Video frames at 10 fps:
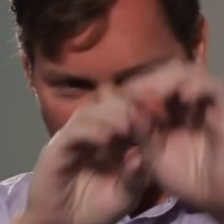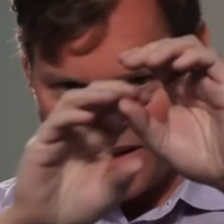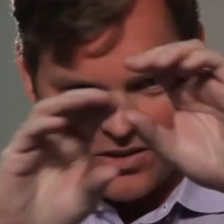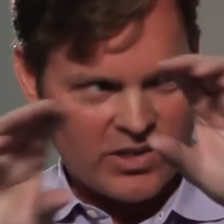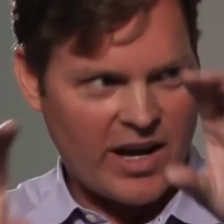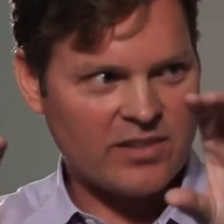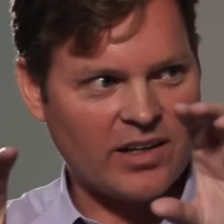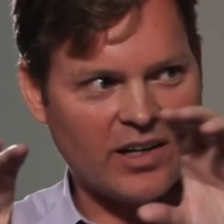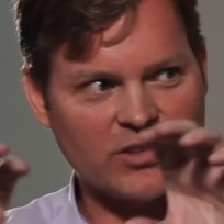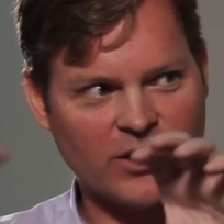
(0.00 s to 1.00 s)
the exact
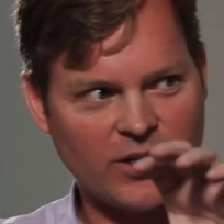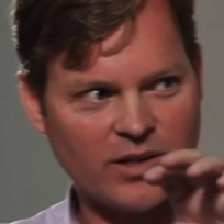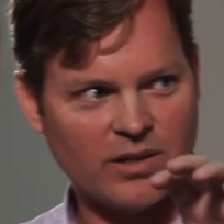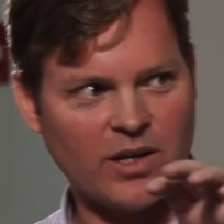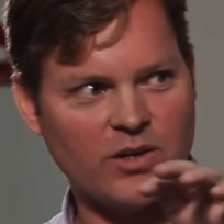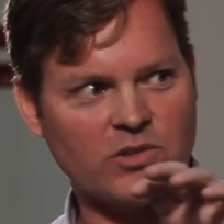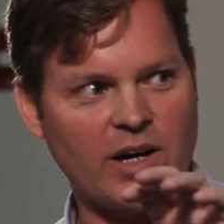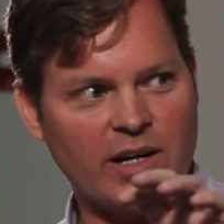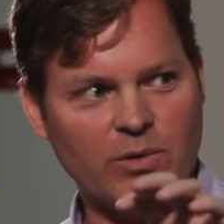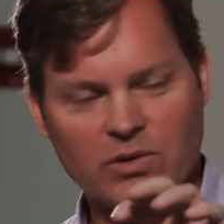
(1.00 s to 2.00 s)
answer, and on the other
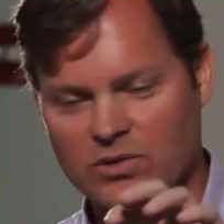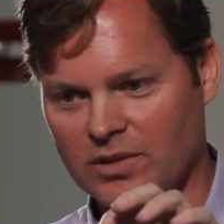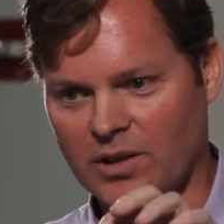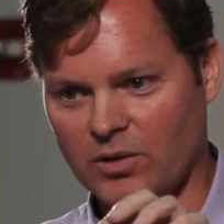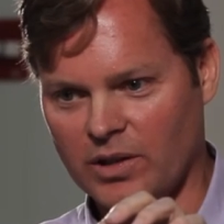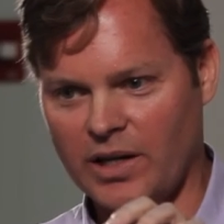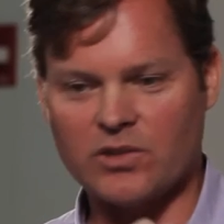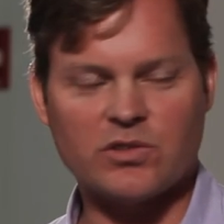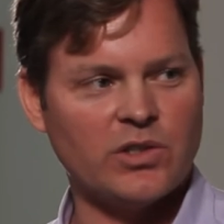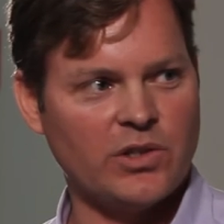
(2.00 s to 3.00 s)
side it was, you know,
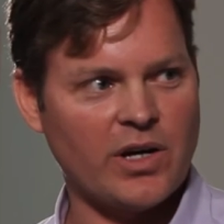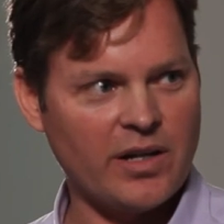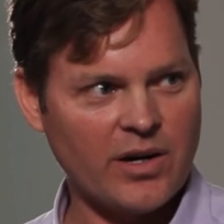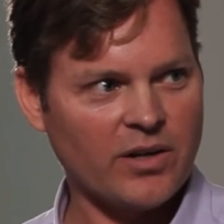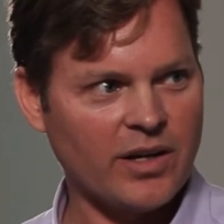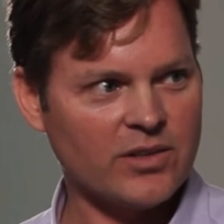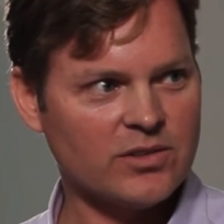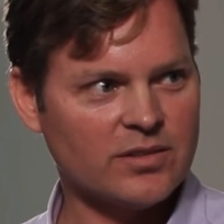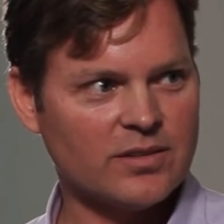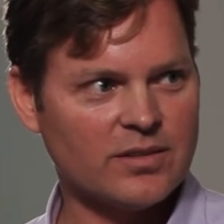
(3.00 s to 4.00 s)
links to United
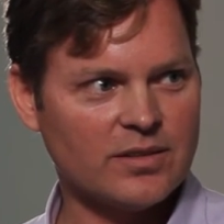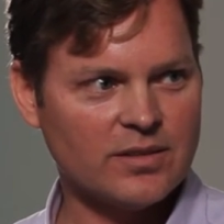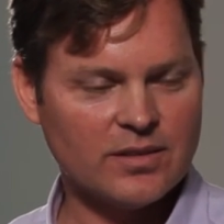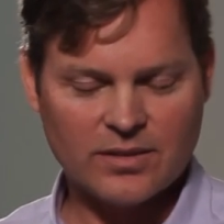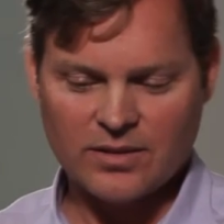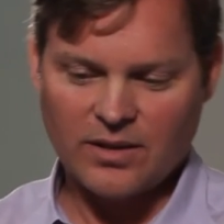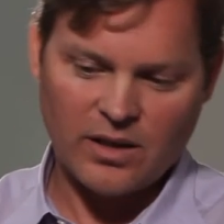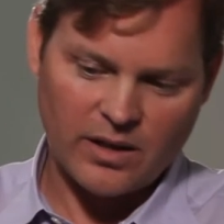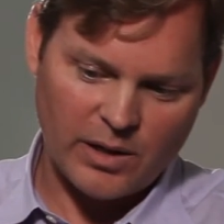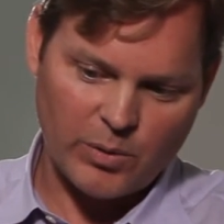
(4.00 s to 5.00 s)
Airlines.
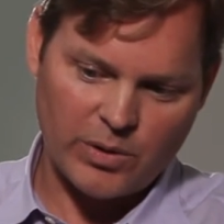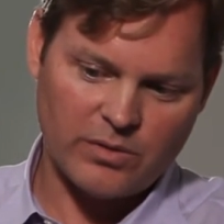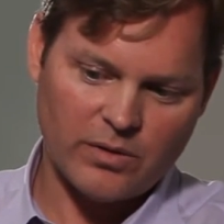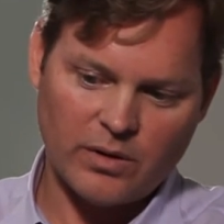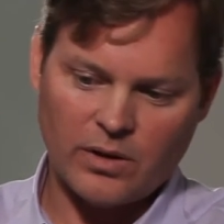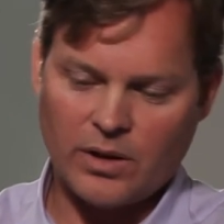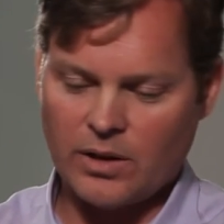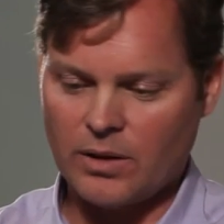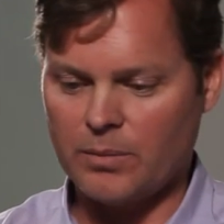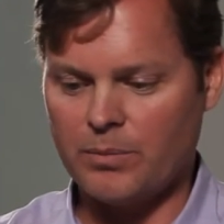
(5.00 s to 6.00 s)
And then I would,
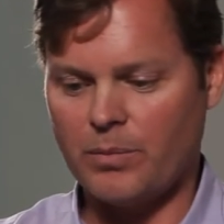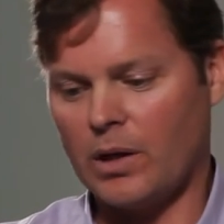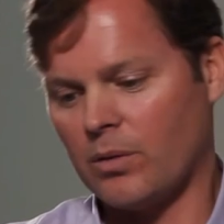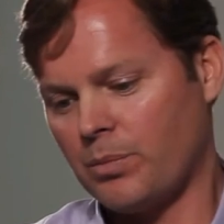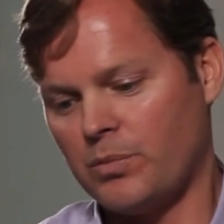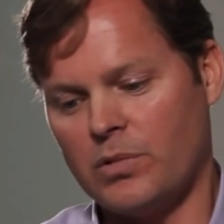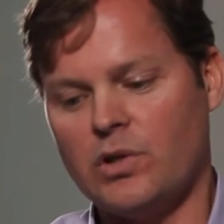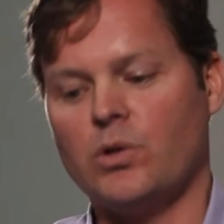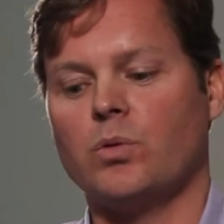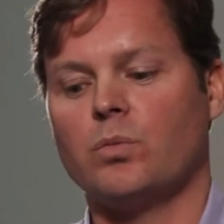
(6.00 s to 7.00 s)
uh, you know,
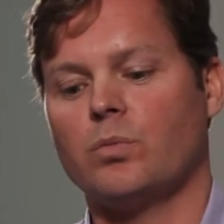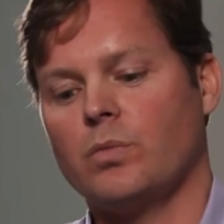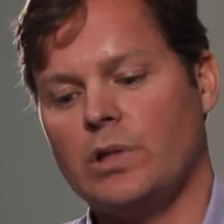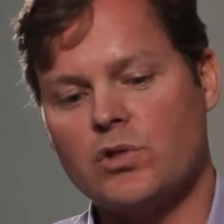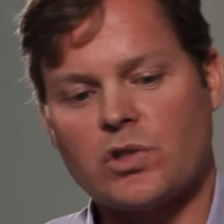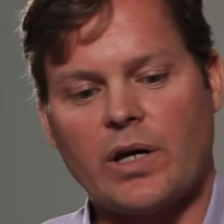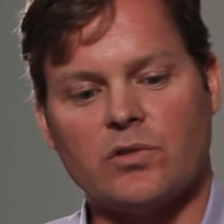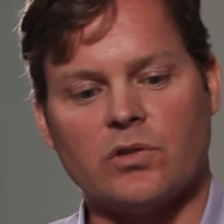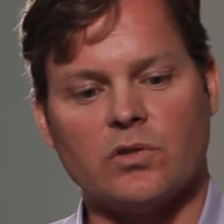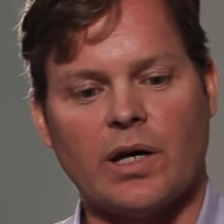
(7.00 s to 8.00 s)
do use
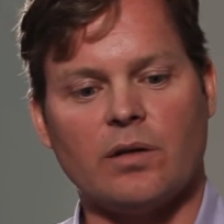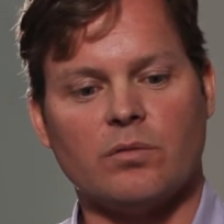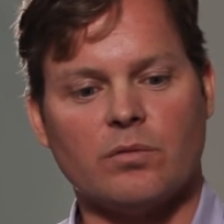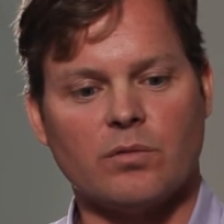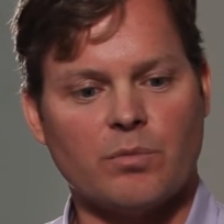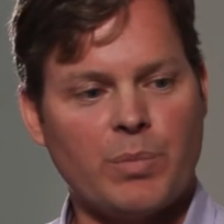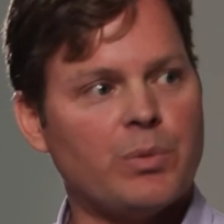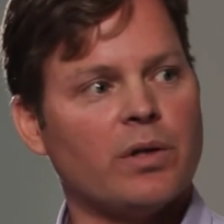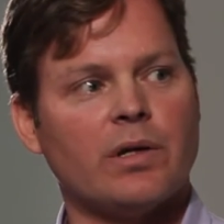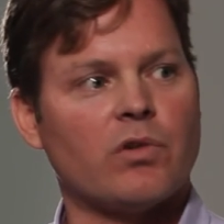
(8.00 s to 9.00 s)
cases that
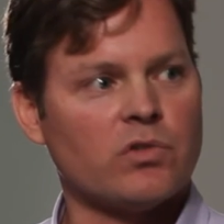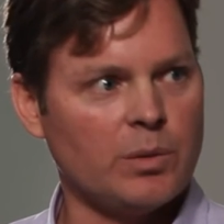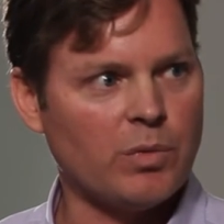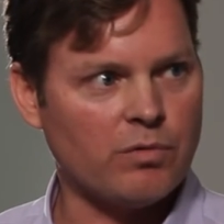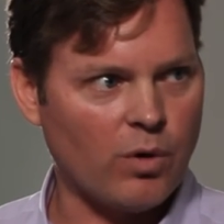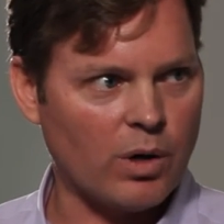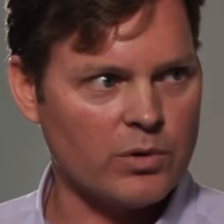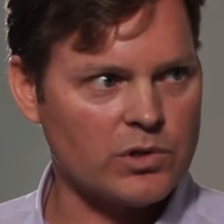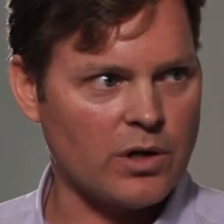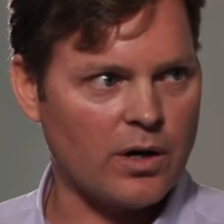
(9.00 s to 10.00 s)
people had never seen before,
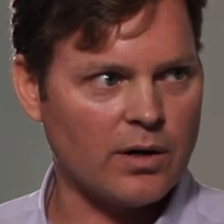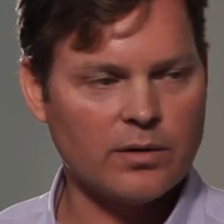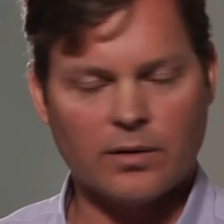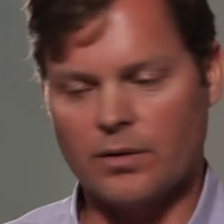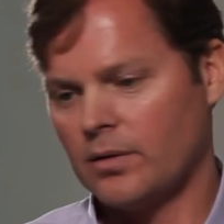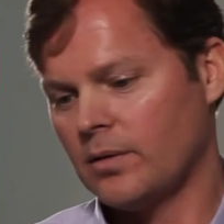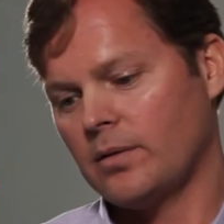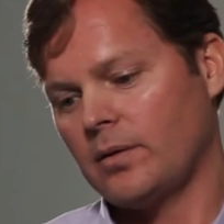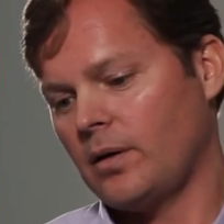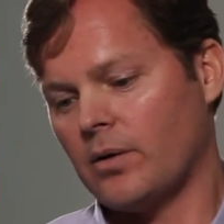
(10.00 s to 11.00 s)
which are,
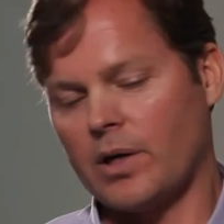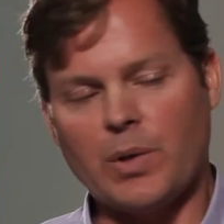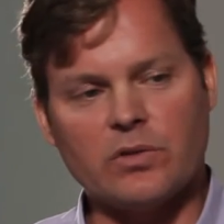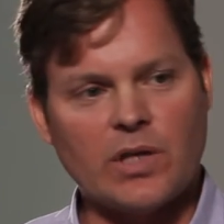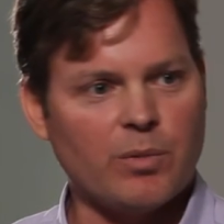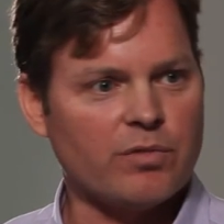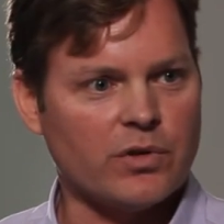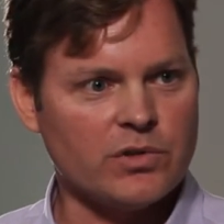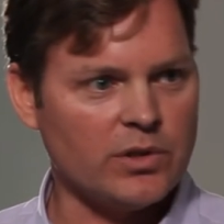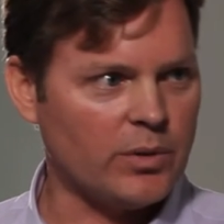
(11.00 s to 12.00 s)
you know, get me a table
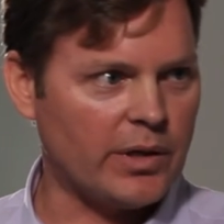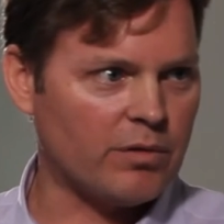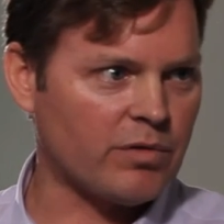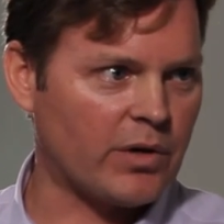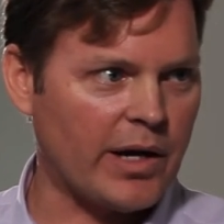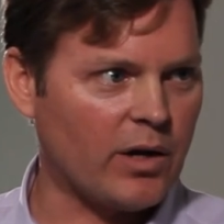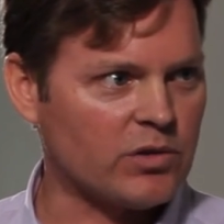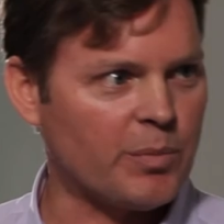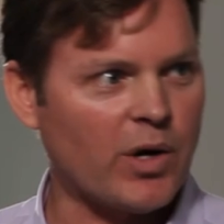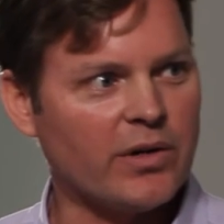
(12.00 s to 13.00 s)
for two at Il Fornaio
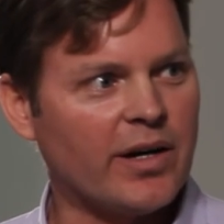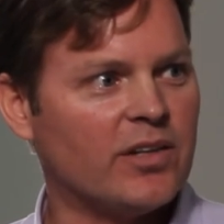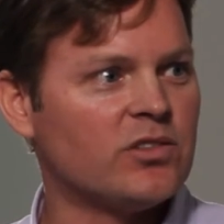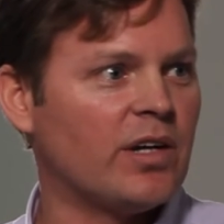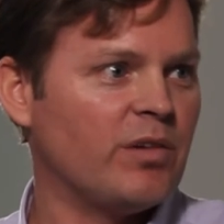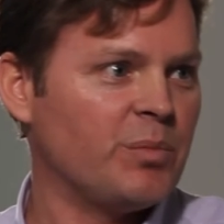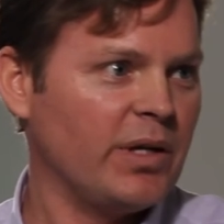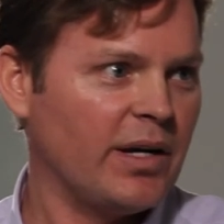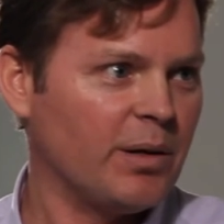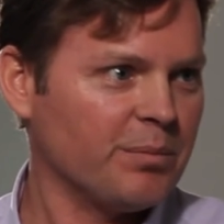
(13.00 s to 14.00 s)
tomorrow night at 7
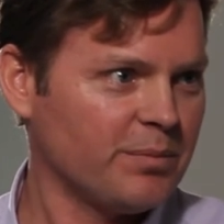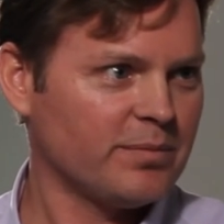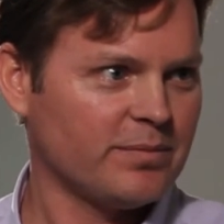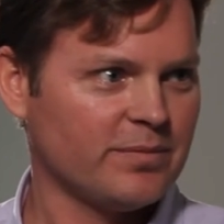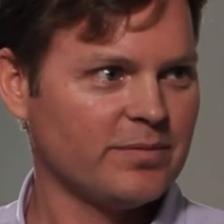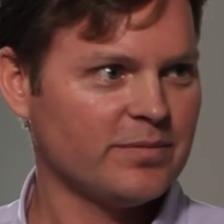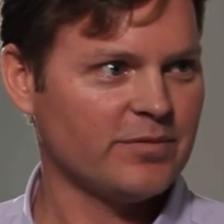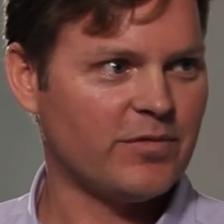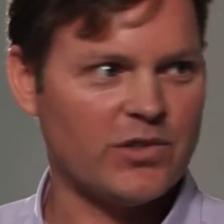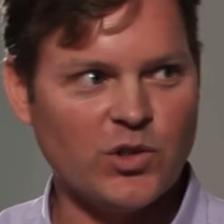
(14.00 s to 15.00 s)
p.m.
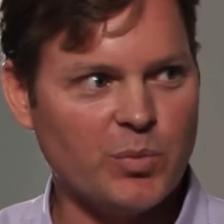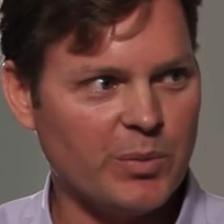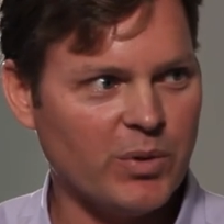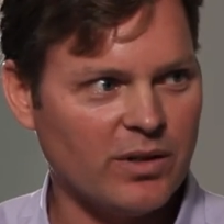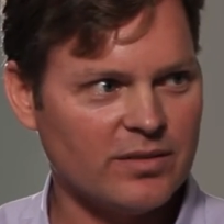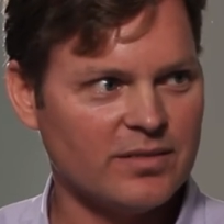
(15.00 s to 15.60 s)
for two people.